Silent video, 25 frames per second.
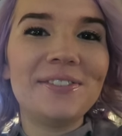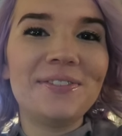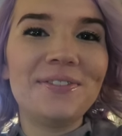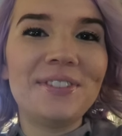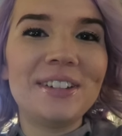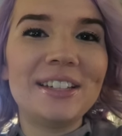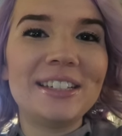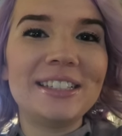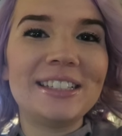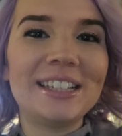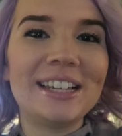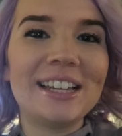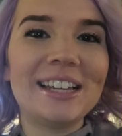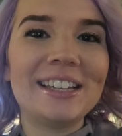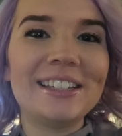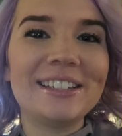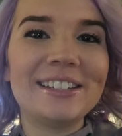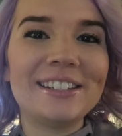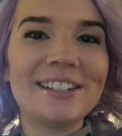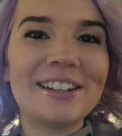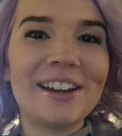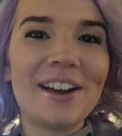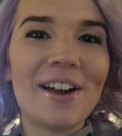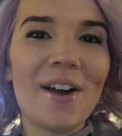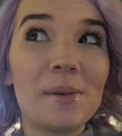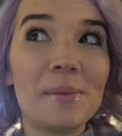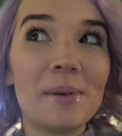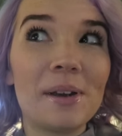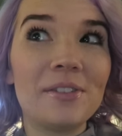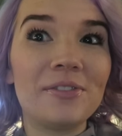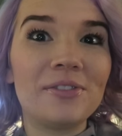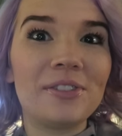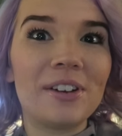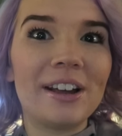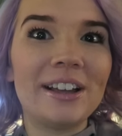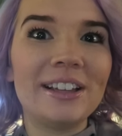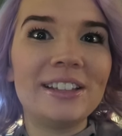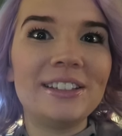visit one of my
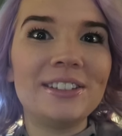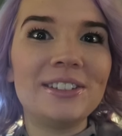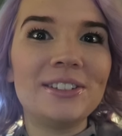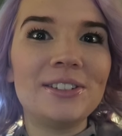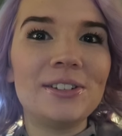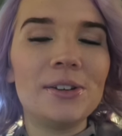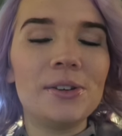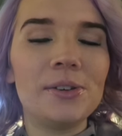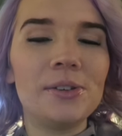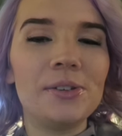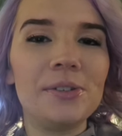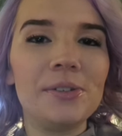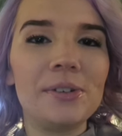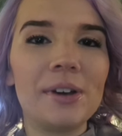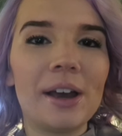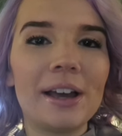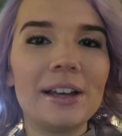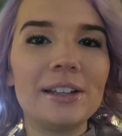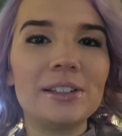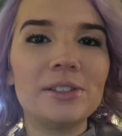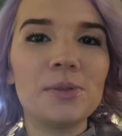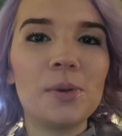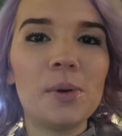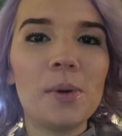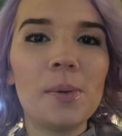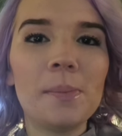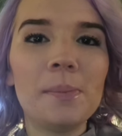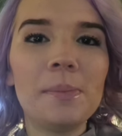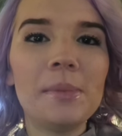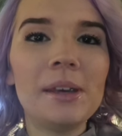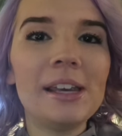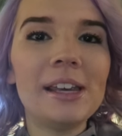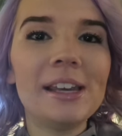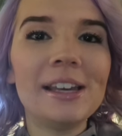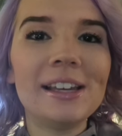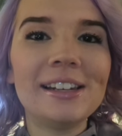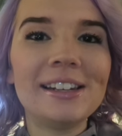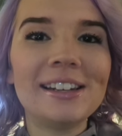friends who you guys will
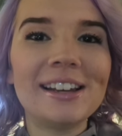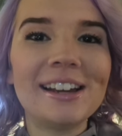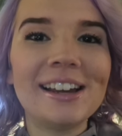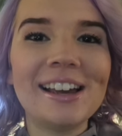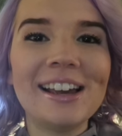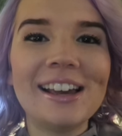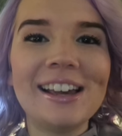meet.